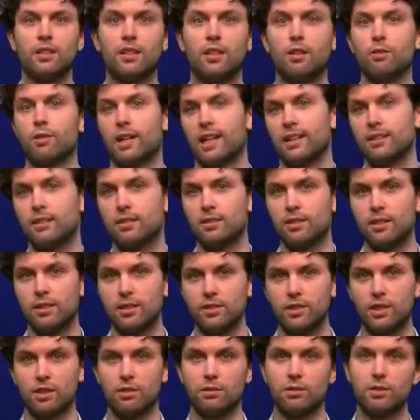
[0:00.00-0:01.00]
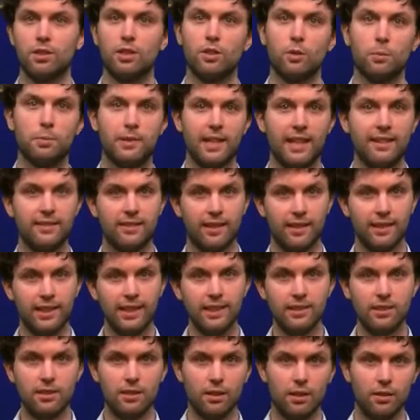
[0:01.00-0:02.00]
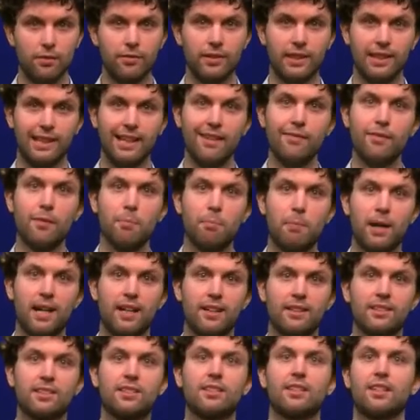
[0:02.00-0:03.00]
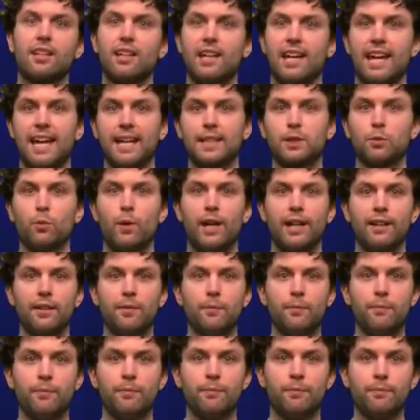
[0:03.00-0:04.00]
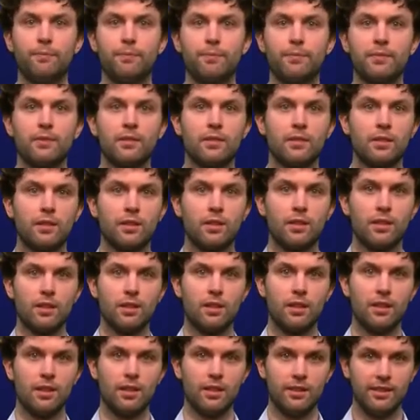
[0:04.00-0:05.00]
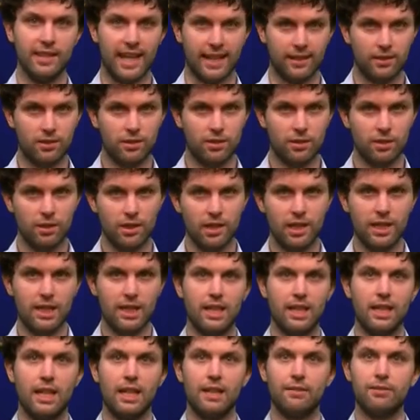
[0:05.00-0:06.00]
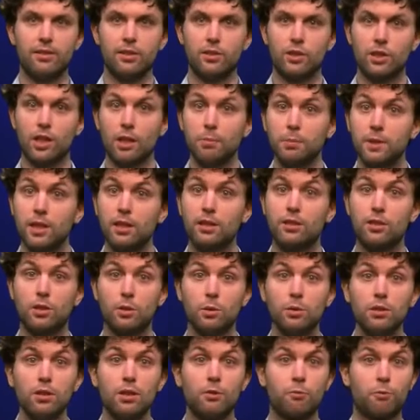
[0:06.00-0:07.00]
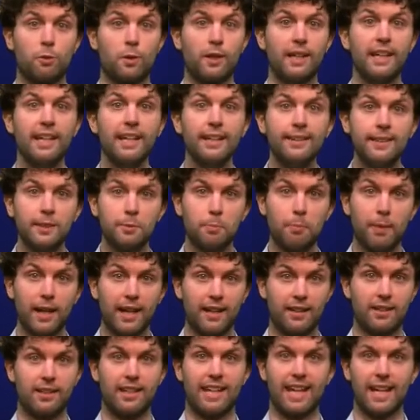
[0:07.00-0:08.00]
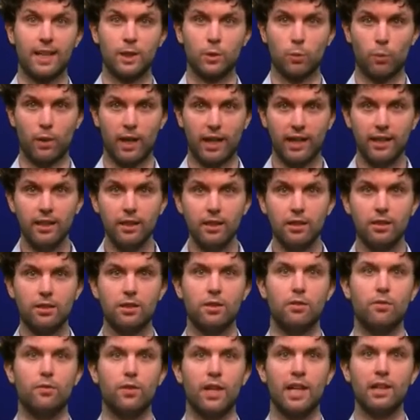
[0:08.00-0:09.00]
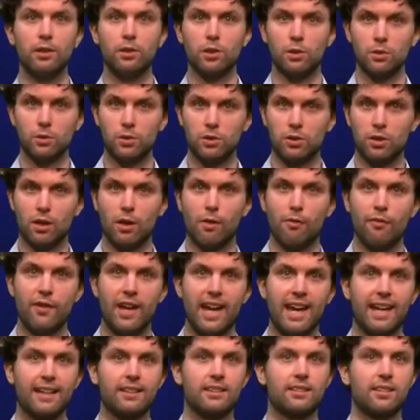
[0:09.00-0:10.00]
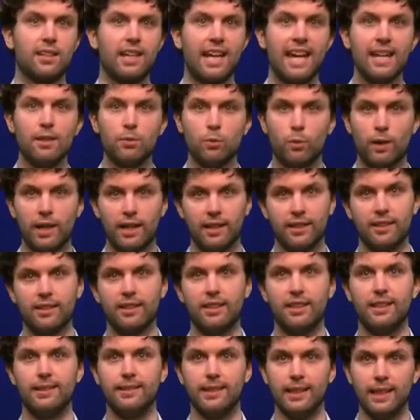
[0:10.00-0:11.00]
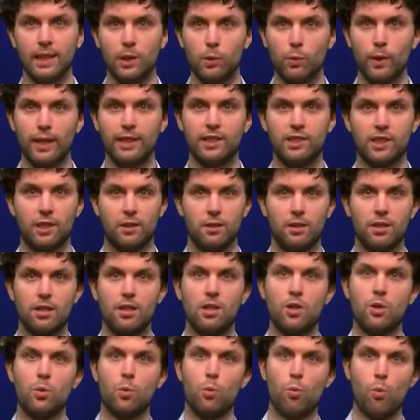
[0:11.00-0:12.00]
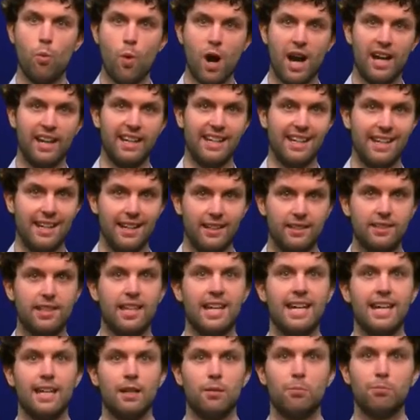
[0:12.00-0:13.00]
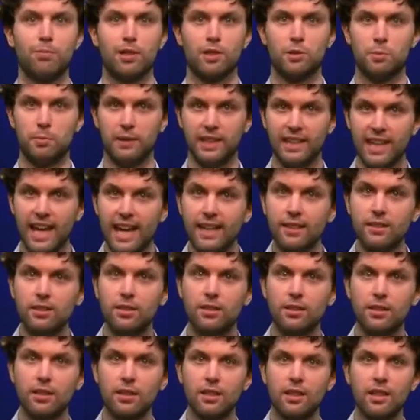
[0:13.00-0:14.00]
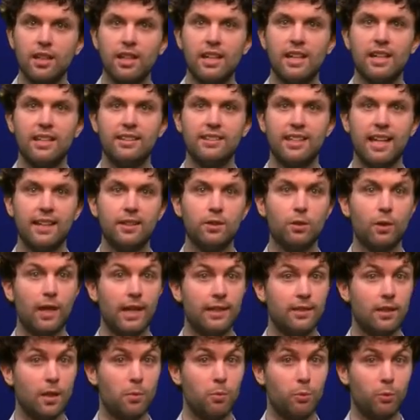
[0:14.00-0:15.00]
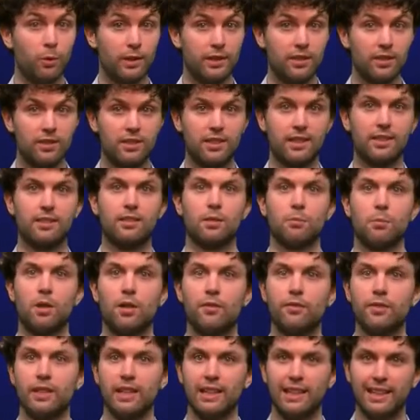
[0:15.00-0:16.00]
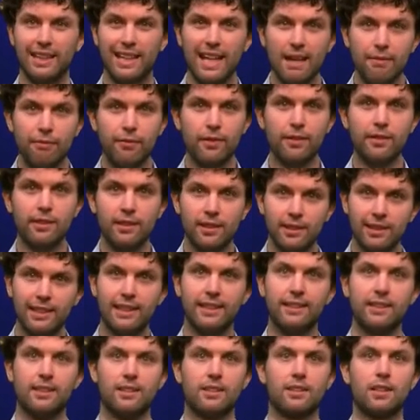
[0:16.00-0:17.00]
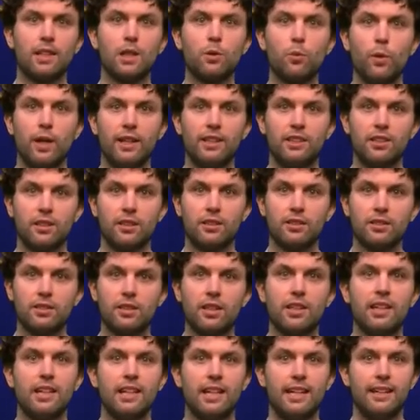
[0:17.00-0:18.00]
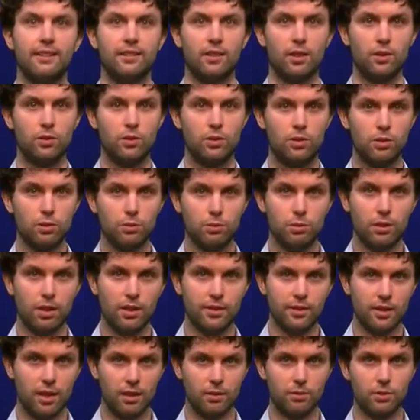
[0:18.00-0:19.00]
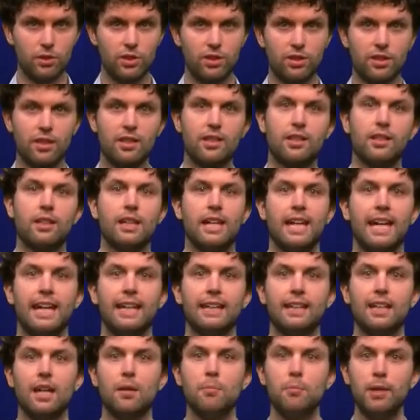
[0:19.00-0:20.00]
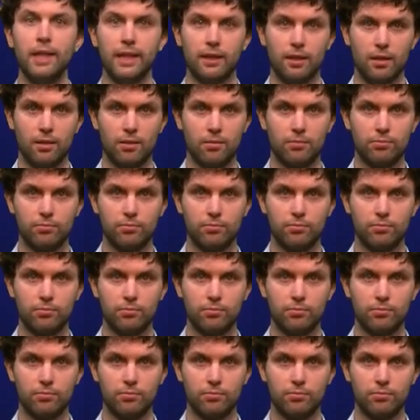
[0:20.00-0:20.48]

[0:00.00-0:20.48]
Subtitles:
Alright, so you obtained a list of 11 pairs xy. Next, if you substitute for each pair xy the values of x and y in the equation y is a plus bx, then you end up with a system of 11 linear equations in the two unknowns a and b.